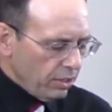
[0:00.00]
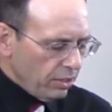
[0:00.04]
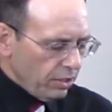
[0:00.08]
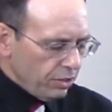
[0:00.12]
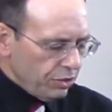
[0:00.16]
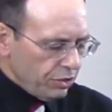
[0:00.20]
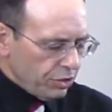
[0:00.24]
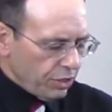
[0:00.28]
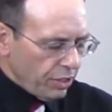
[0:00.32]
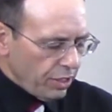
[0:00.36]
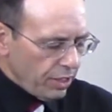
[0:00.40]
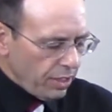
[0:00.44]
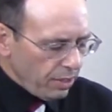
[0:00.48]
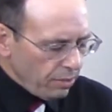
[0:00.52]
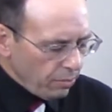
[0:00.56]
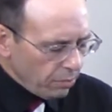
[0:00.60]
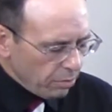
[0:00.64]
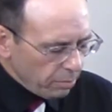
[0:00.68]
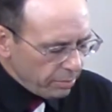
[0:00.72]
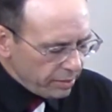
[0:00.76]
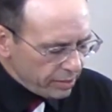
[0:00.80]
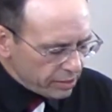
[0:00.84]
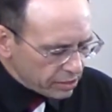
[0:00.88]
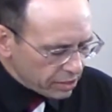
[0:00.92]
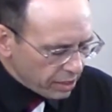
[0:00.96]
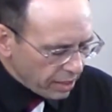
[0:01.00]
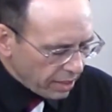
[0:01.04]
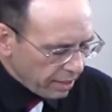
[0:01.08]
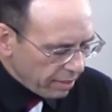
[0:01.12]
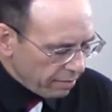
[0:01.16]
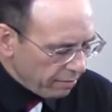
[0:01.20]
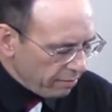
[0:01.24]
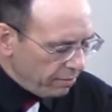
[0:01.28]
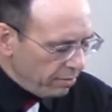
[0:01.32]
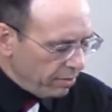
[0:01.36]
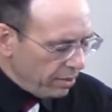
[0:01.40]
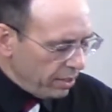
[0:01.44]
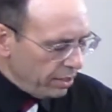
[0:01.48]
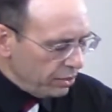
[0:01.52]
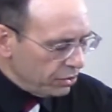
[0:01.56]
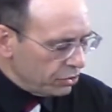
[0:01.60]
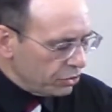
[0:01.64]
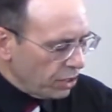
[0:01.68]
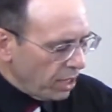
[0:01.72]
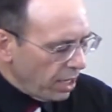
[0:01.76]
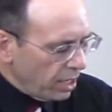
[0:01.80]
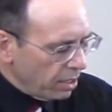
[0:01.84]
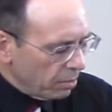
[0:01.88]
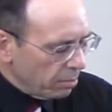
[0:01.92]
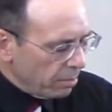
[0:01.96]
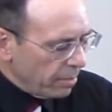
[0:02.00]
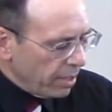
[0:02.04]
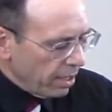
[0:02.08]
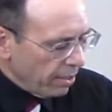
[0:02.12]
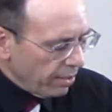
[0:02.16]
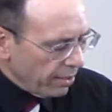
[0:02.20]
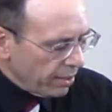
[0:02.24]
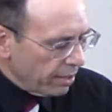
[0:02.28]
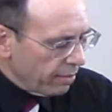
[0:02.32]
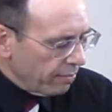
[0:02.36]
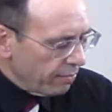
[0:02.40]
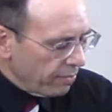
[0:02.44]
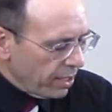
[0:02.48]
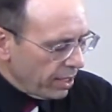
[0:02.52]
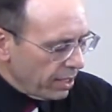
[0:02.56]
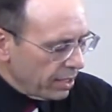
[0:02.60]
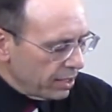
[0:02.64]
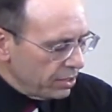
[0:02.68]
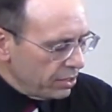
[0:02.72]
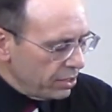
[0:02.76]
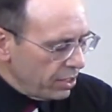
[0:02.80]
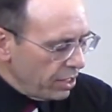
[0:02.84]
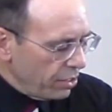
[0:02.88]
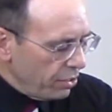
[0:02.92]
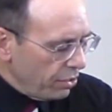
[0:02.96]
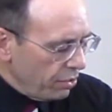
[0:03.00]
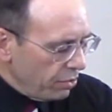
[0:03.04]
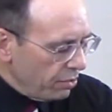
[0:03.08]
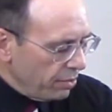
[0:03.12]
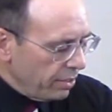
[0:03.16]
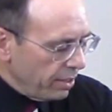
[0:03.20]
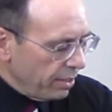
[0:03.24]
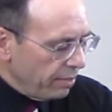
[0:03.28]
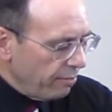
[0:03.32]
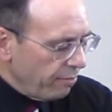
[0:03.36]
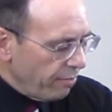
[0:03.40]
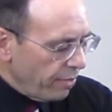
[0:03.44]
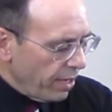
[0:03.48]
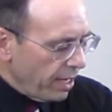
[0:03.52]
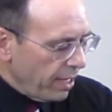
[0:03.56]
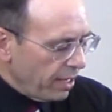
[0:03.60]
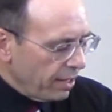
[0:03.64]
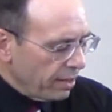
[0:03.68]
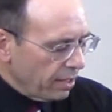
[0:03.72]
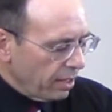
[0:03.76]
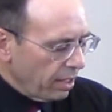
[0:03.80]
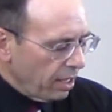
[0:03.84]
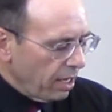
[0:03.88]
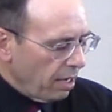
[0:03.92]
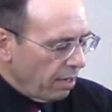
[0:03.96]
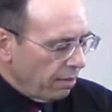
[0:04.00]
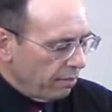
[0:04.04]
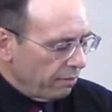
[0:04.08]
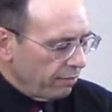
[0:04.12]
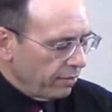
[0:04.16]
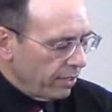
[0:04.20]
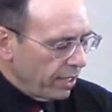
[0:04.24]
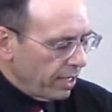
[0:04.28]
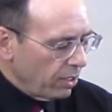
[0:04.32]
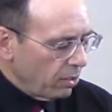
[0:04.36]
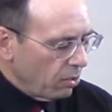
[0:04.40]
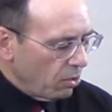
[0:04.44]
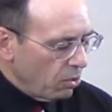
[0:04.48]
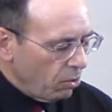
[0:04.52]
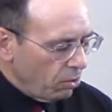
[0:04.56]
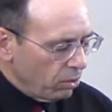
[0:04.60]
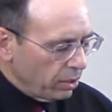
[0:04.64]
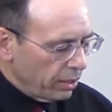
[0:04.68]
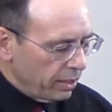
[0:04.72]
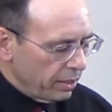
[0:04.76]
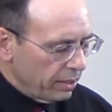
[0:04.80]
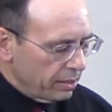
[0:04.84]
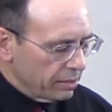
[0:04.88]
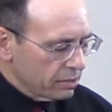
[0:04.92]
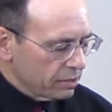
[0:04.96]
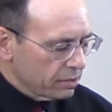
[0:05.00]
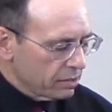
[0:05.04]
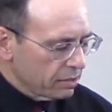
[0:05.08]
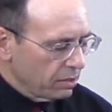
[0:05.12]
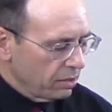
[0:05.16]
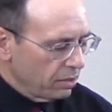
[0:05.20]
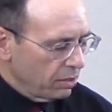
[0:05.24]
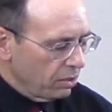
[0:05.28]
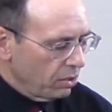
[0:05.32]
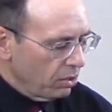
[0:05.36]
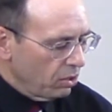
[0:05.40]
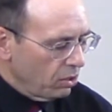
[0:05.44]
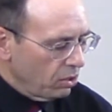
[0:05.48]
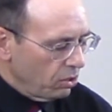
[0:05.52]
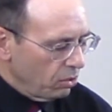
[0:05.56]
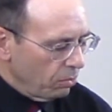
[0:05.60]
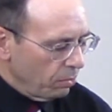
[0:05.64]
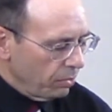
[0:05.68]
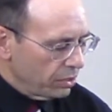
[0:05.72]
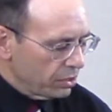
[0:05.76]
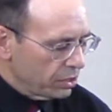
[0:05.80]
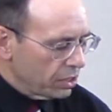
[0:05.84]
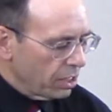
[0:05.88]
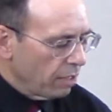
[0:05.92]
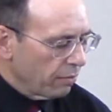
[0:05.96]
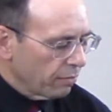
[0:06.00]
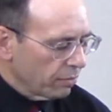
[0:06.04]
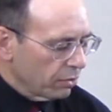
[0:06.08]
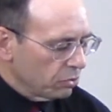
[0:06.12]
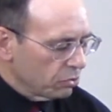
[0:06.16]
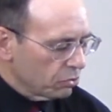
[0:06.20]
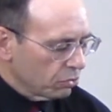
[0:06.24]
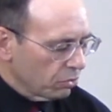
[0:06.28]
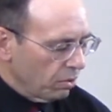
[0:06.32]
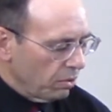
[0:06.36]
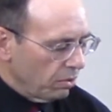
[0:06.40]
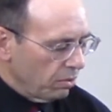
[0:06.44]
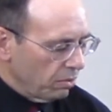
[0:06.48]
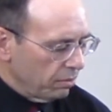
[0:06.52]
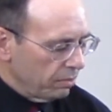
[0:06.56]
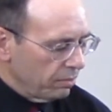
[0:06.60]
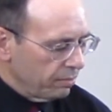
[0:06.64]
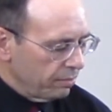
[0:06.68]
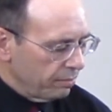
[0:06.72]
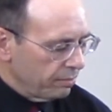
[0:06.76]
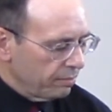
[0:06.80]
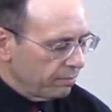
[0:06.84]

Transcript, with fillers: she will be saved in childbearing if they continue in faith, love, and holiness with self-control.